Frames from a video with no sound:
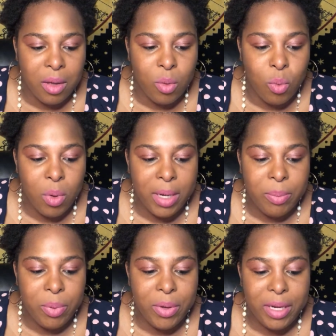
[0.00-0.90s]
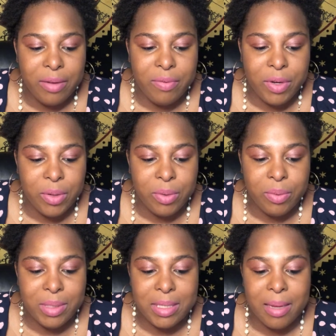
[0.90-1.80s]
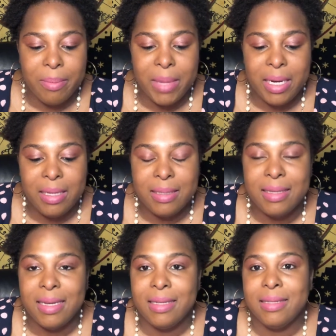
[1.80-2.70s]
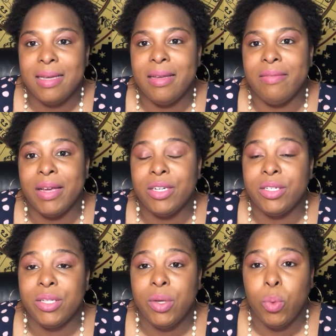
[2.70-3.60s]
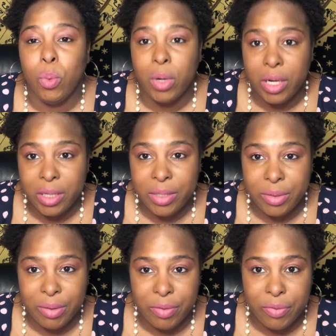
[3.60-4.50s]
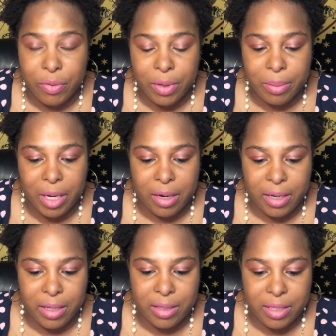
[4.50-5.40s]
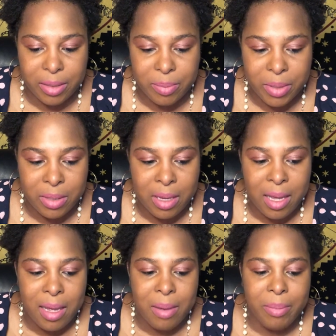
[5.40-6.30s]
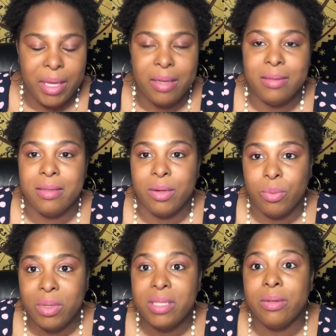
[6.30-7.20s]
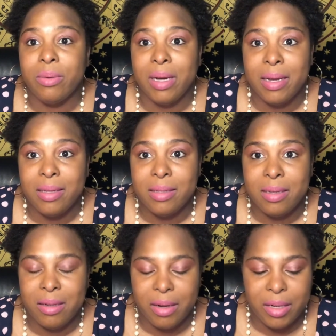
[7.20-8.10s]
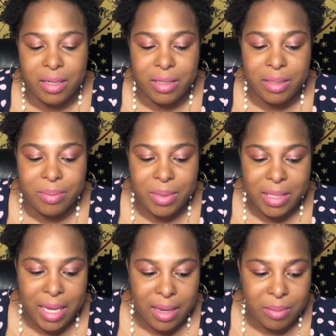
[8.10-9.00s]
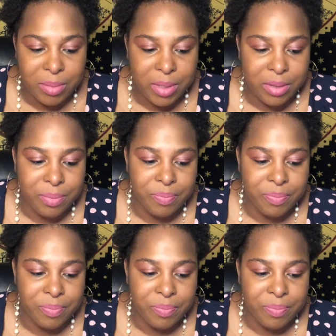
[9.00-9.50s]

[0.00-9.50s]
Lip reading: One point of note was that many states have actually worked to reform guardianships because there was a rise in guardianship scams.